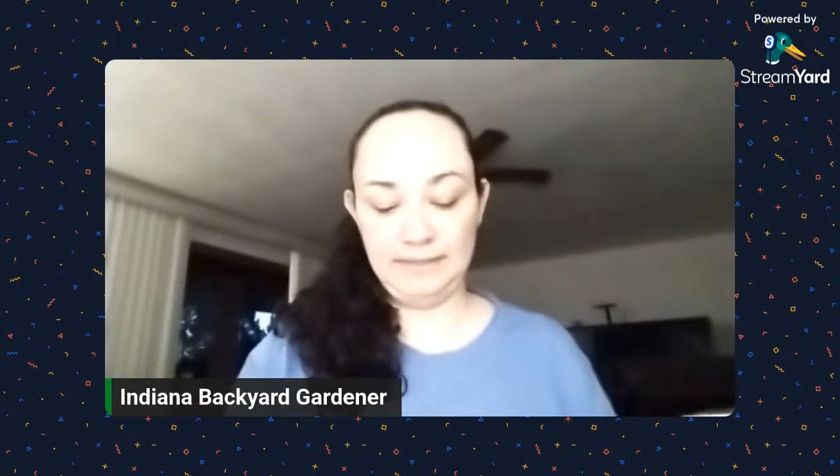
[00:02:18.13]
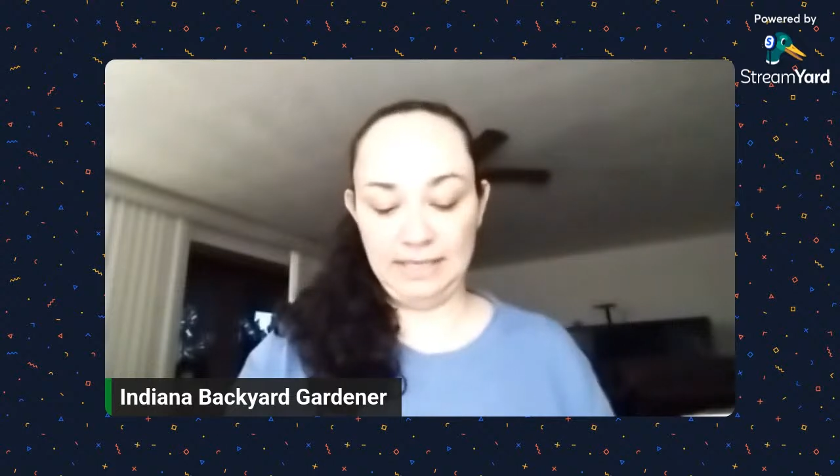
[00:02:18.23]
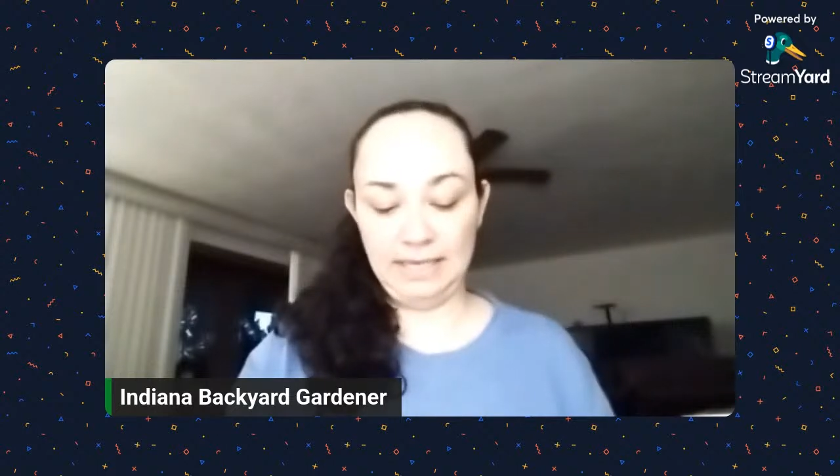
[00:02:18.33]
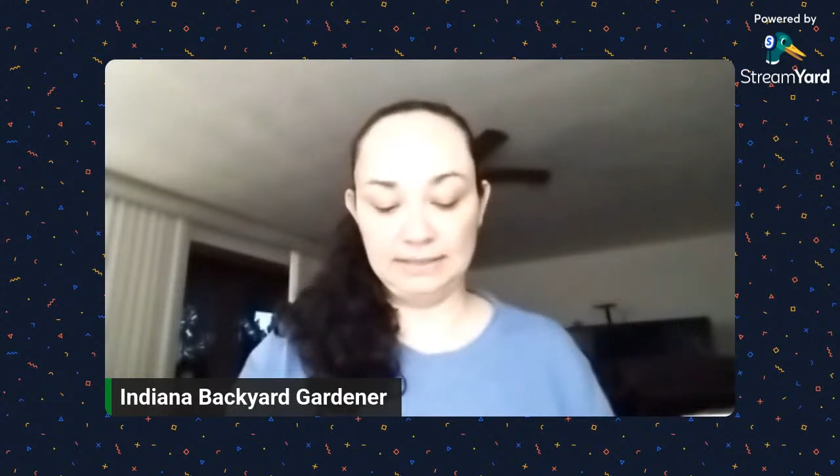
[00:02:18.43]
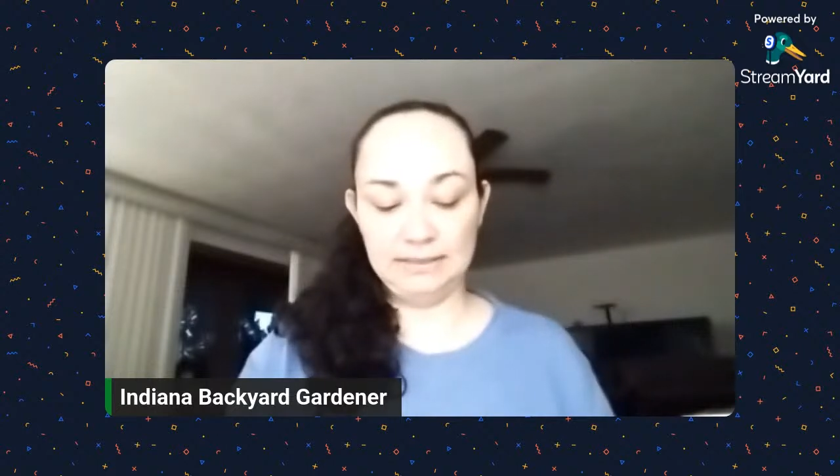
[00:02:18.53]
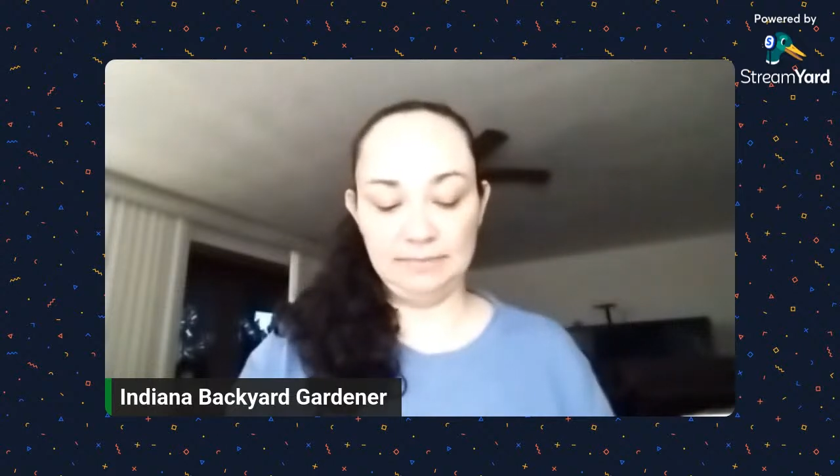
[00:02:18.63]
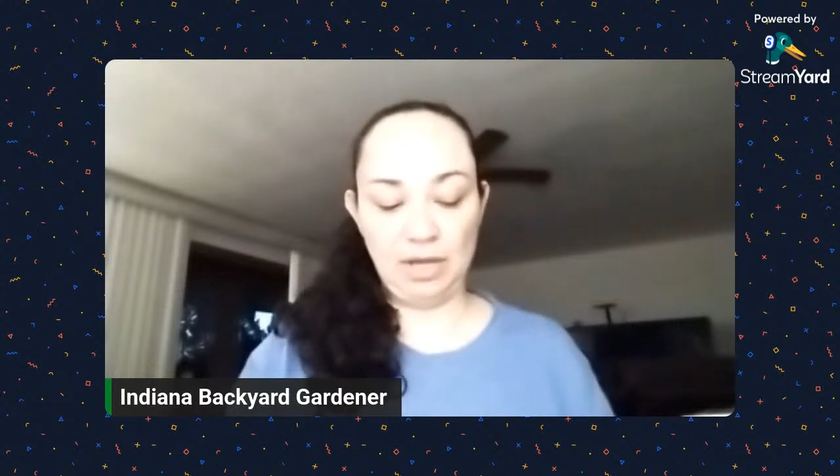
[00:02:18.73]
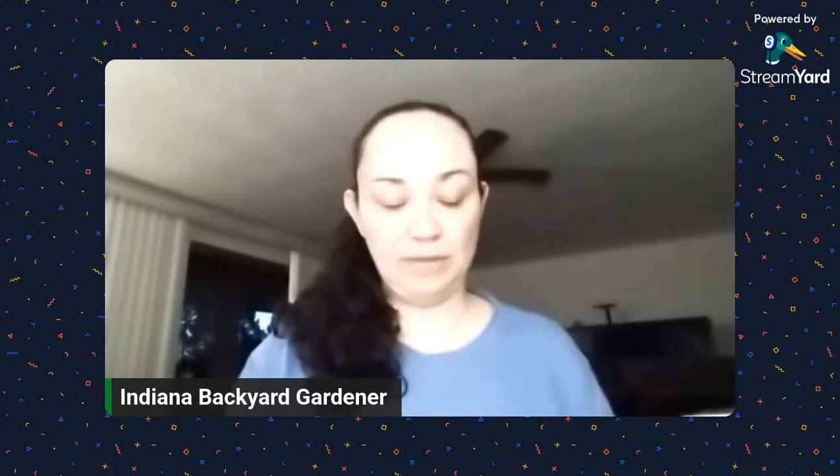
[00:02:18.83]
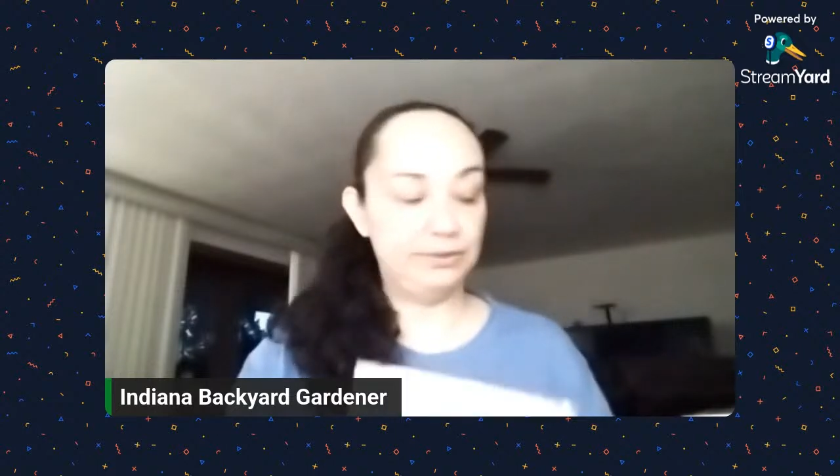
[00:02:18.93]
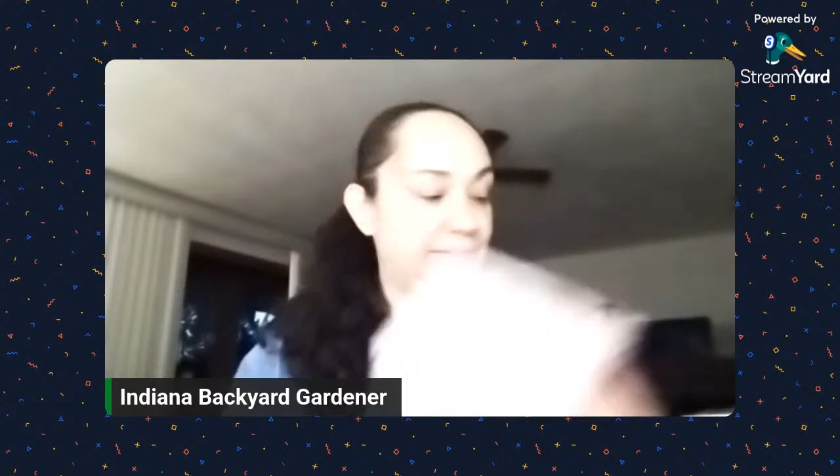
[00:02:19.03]
then I got some
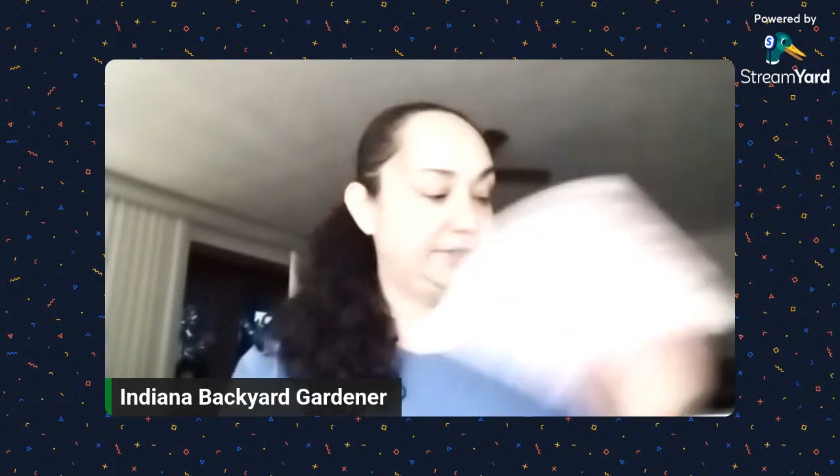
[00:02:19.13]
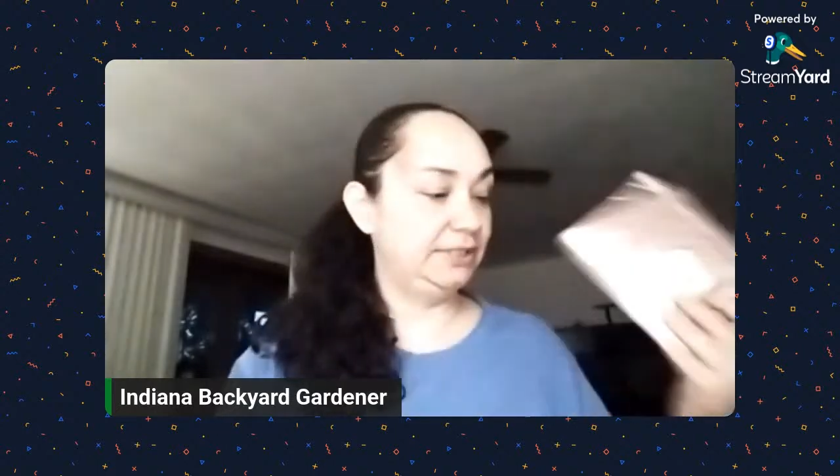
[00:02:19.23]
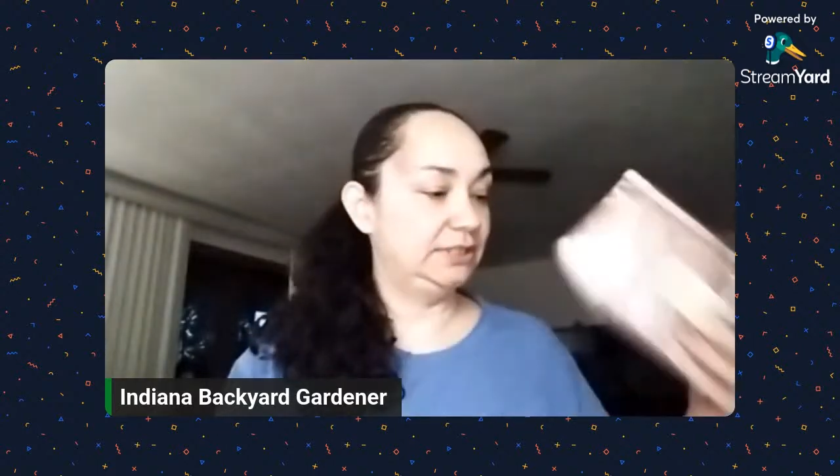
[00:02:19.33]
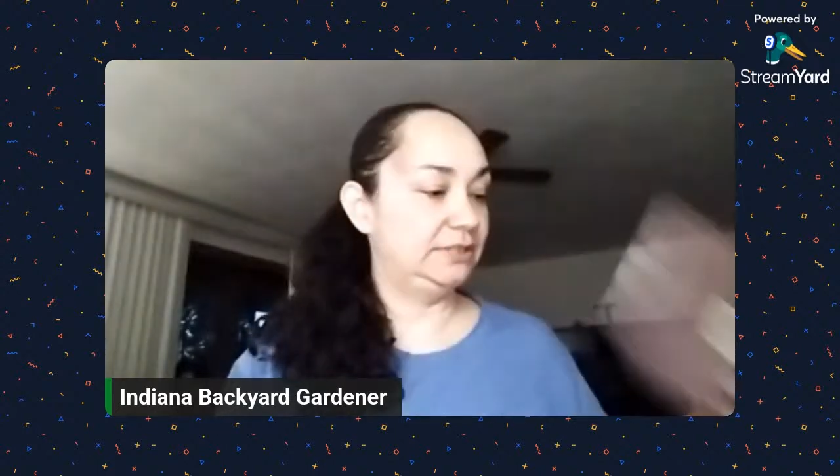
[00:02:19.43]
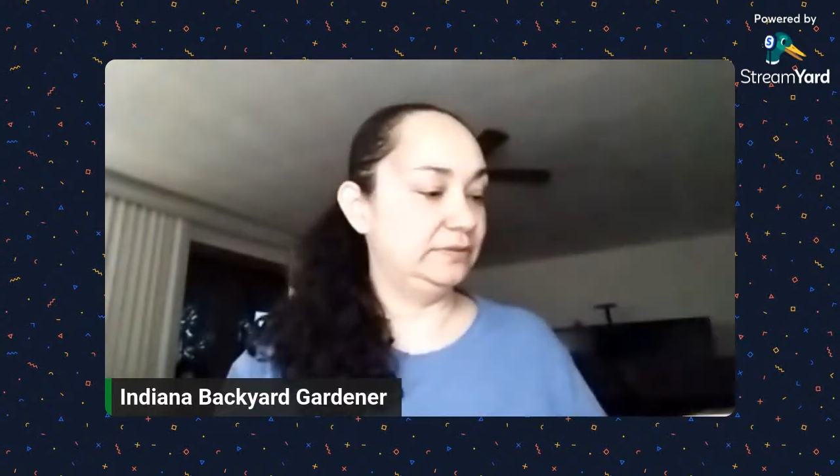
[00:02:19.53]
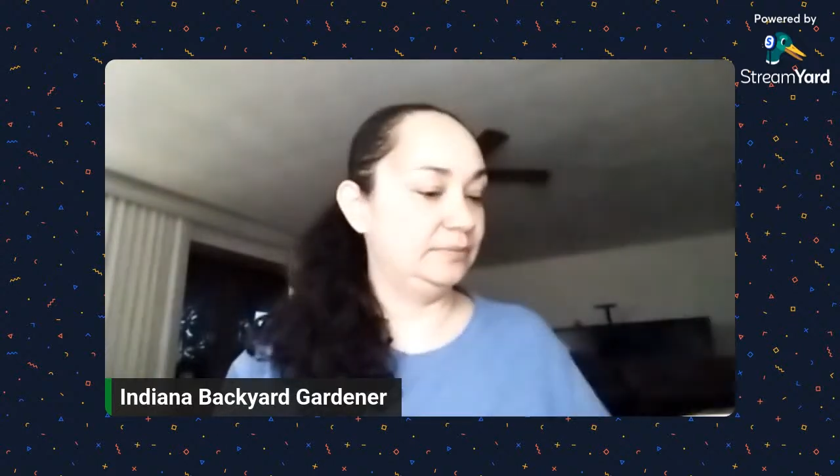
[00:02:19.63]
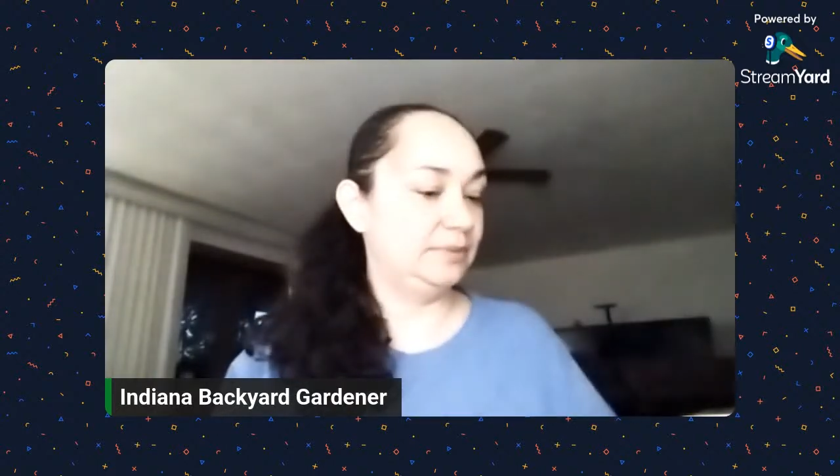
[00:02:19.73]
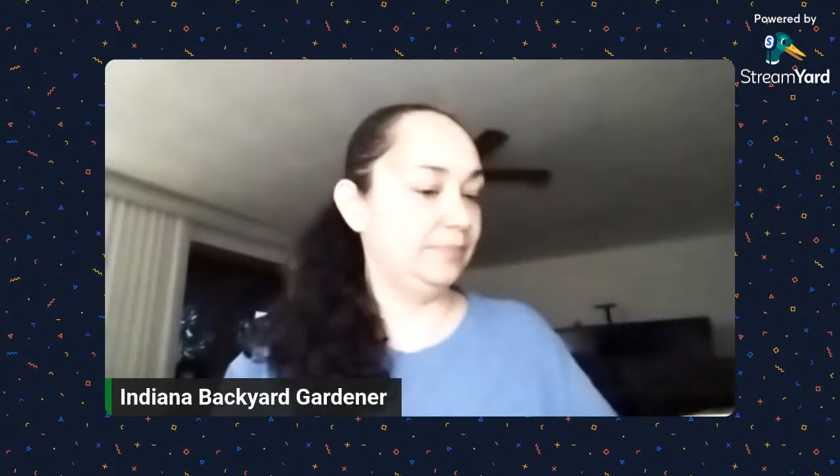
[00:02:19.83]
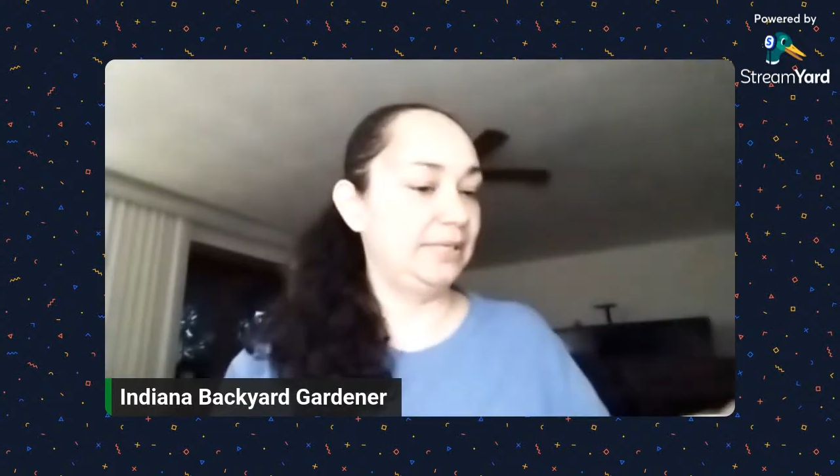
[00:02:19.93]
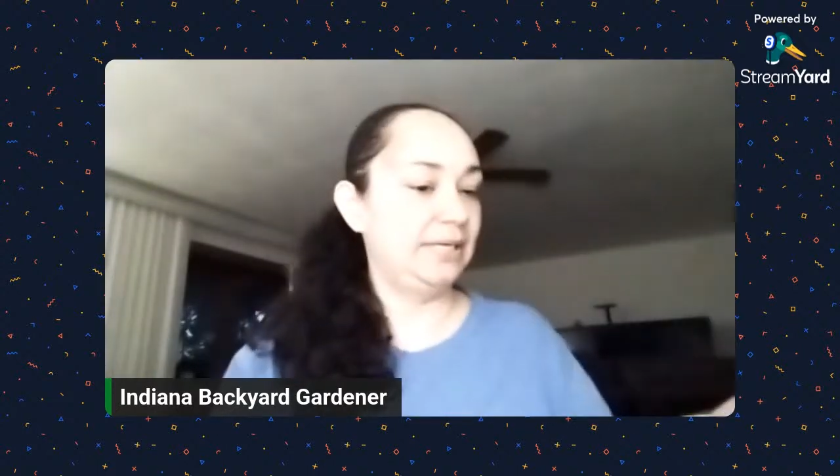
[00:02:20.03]
other seeds from
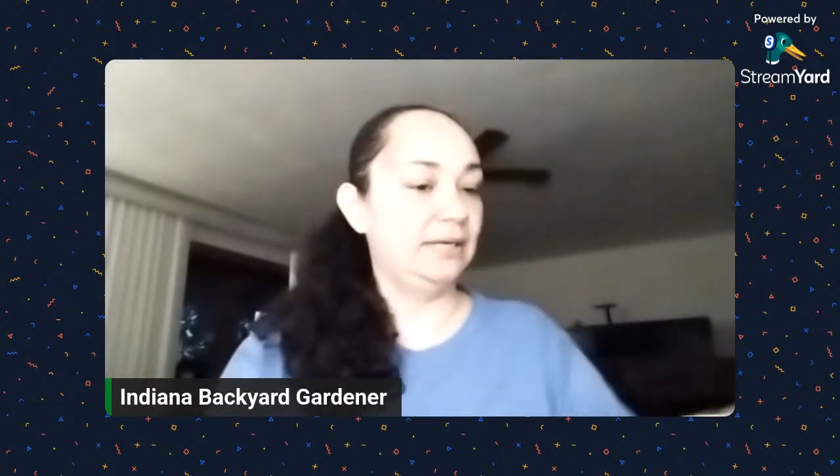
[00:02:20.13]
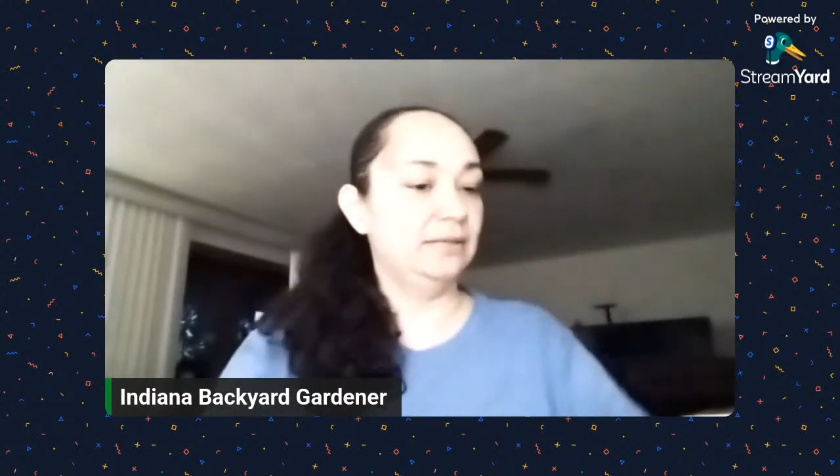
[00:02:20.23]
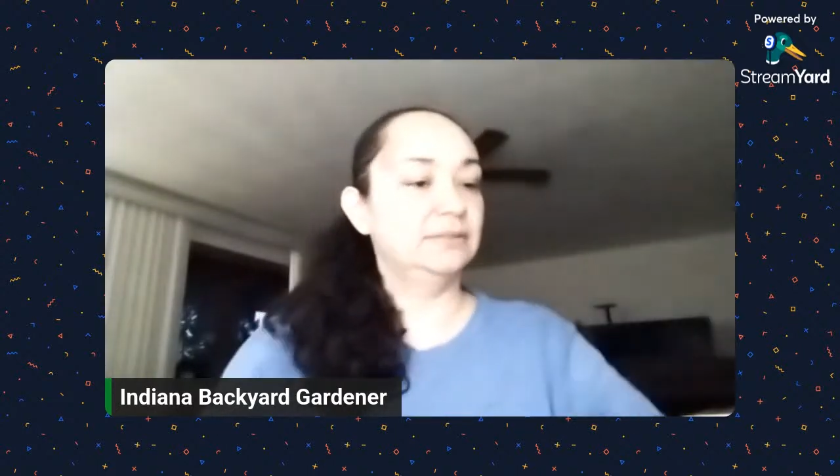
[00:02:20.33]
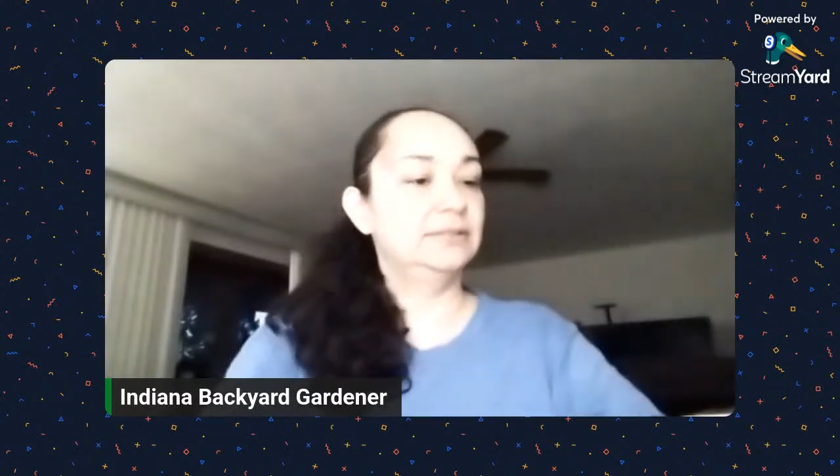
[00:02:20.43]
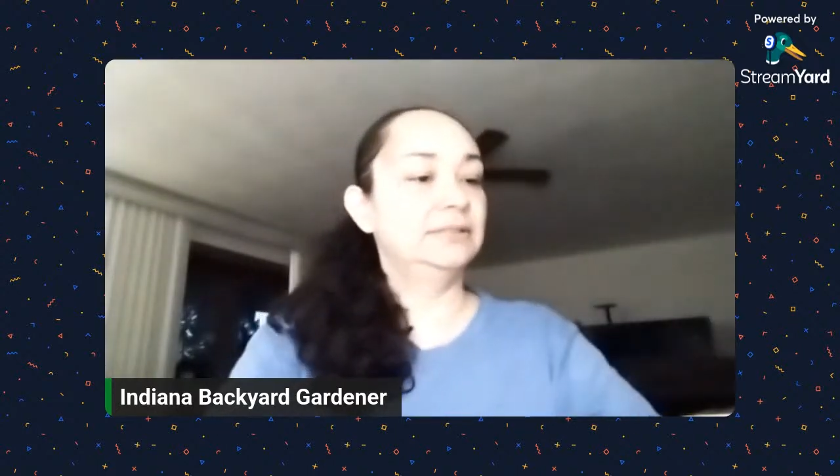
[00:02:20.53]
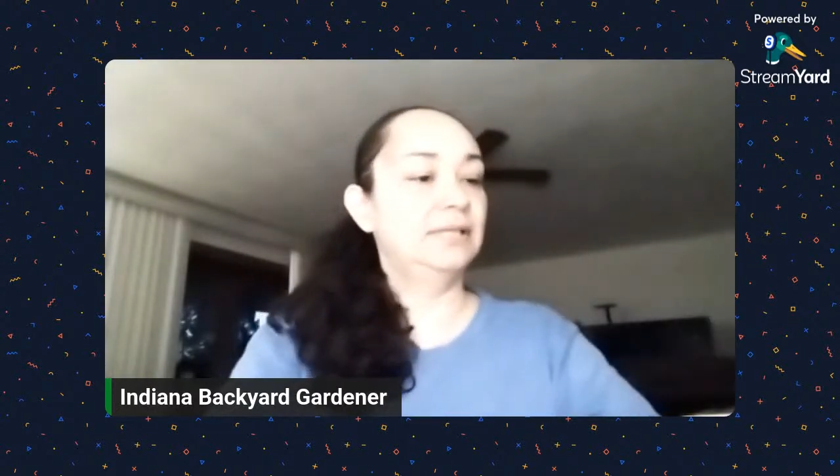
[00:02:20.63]
somebody else.